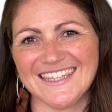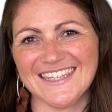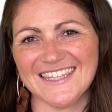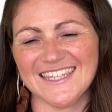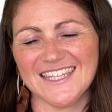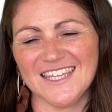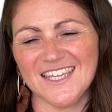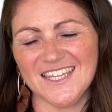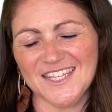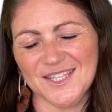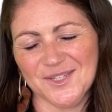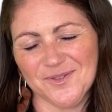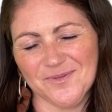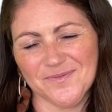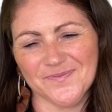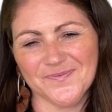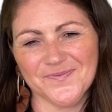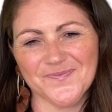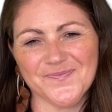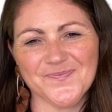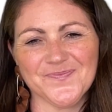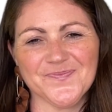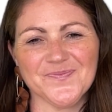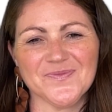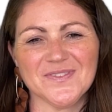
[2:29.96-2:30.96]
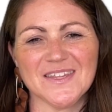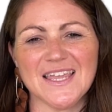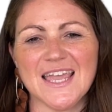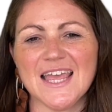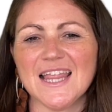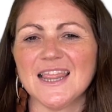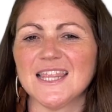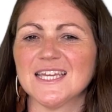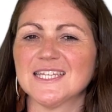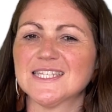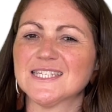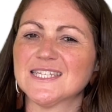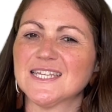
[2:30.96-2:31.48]
Good.
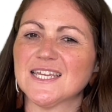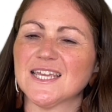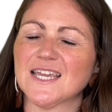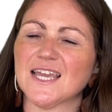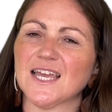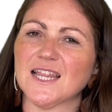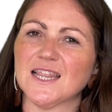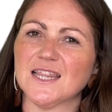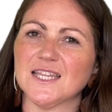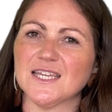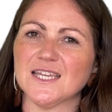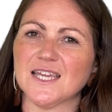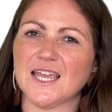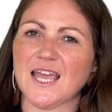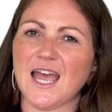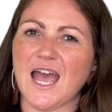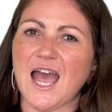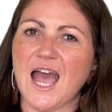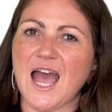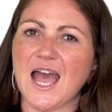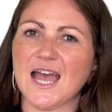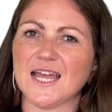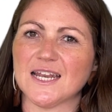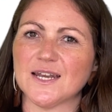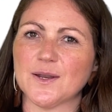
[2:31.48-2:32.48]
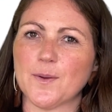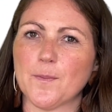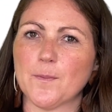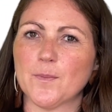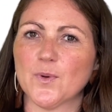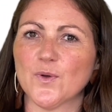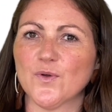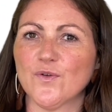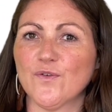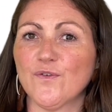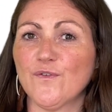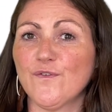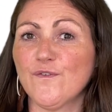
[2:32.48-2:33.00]
Let's take a look at number
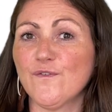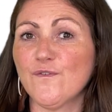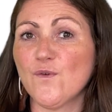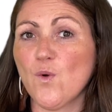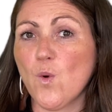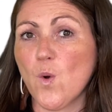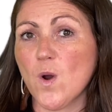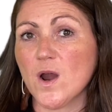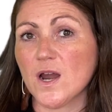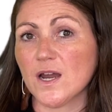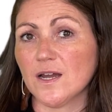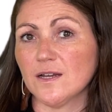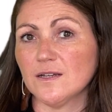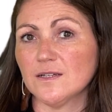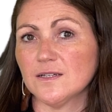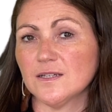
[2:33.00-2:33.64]
4.